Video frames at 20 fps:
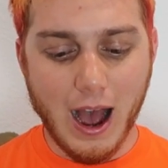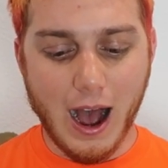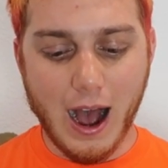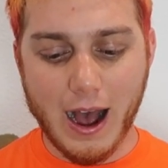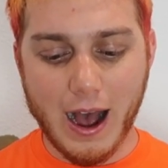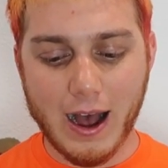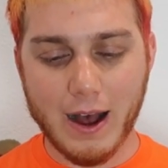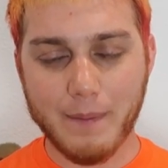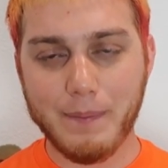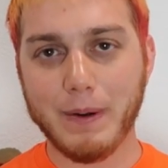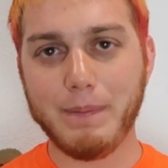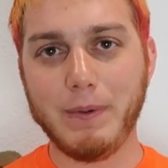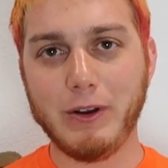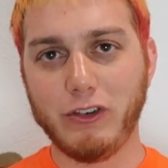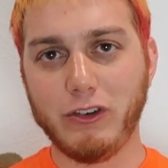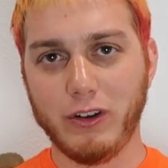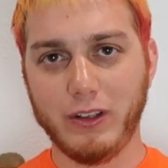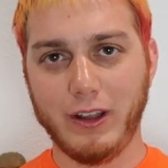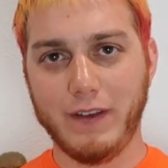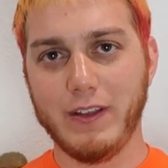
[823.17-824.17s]
Uh, but be
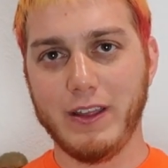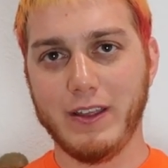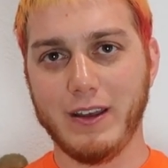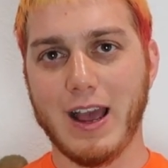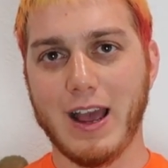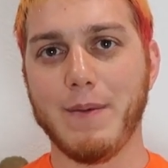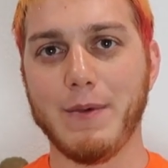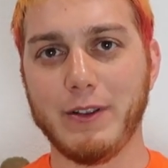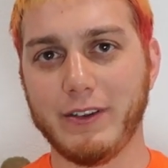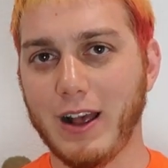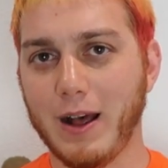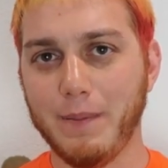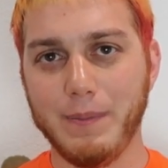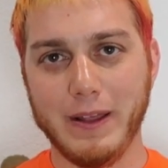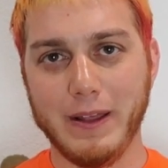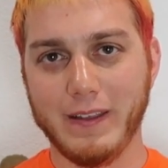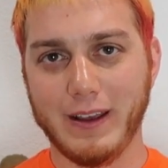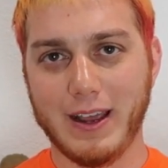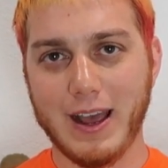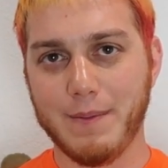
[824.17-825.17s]
sure and leave it in the comments. I'll be
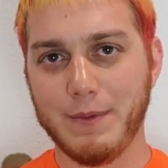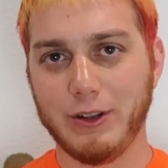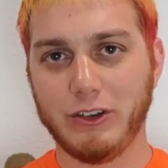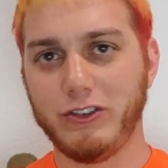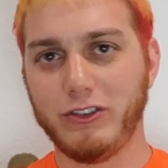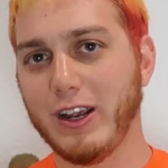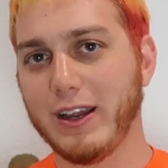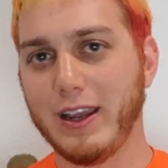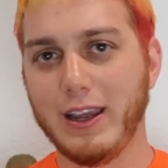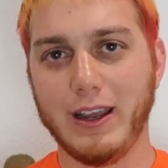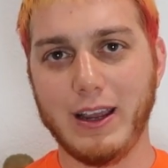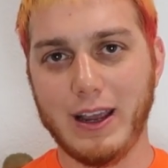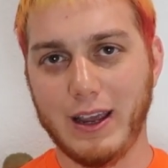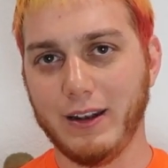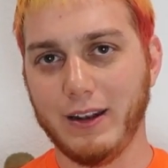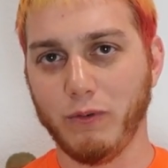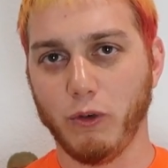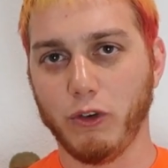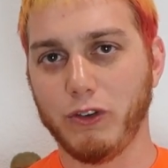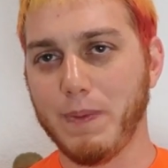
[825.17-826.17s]
in the comments checking
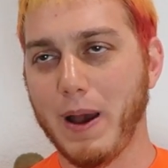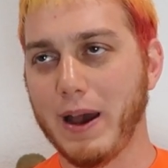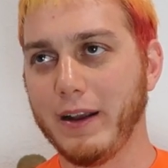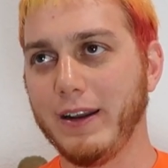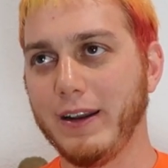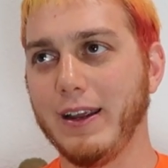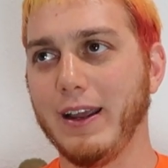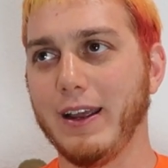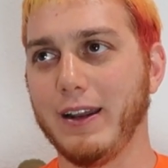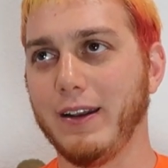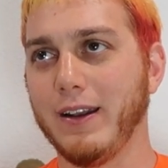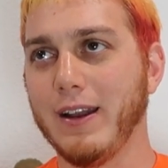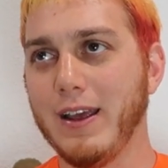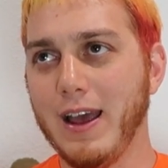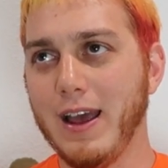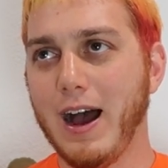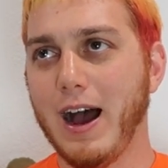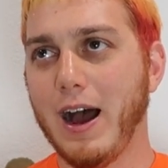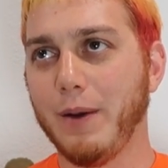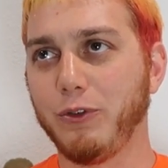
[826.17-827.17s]
and responding, and
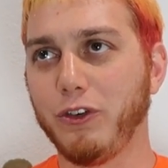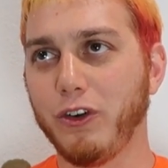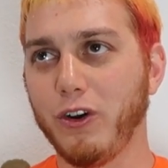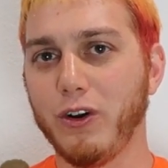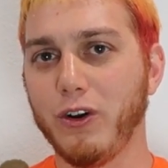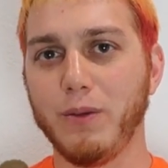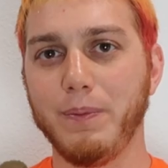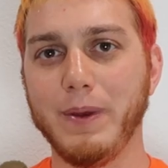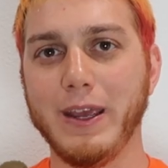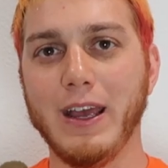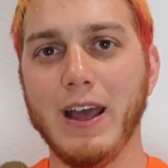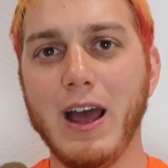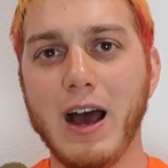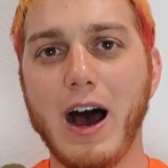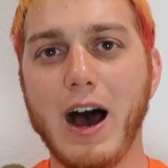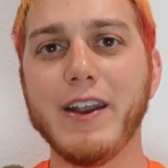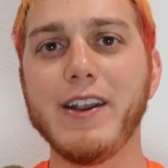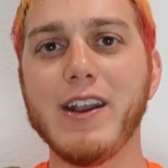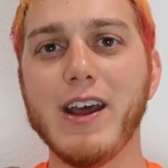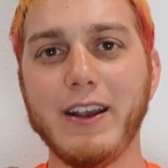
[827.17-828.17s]
I'm sure it'll be
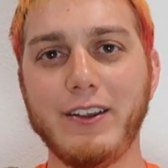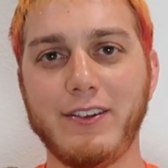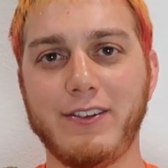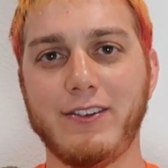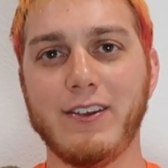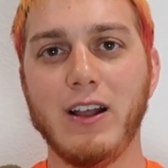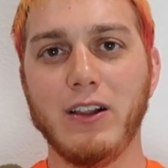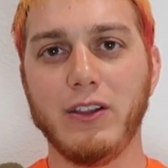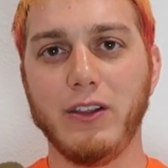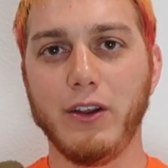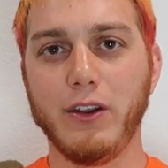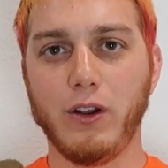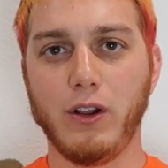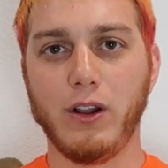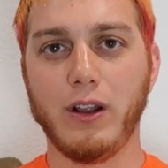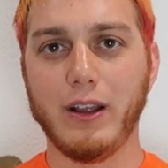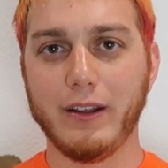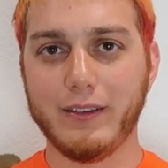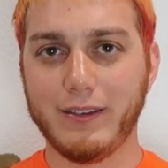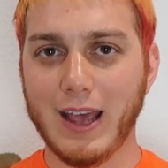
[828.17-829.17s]
a nice
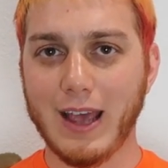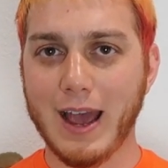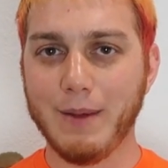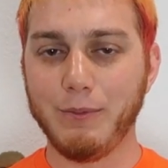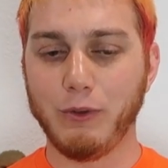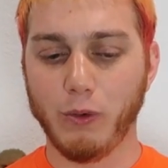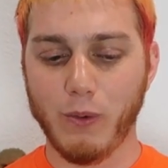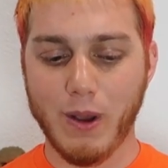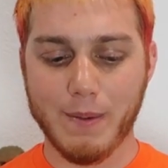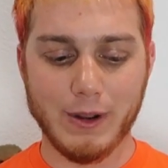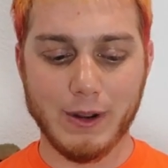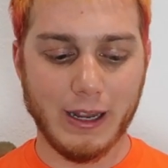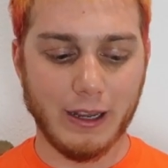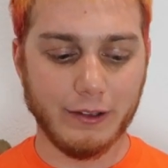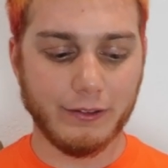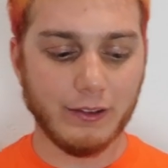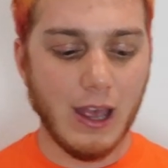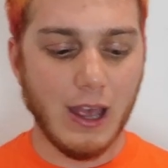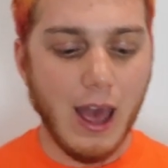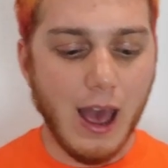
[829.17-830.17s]
little time to
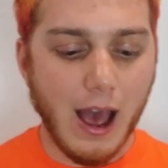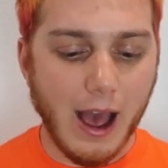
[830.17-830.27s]
reminisce.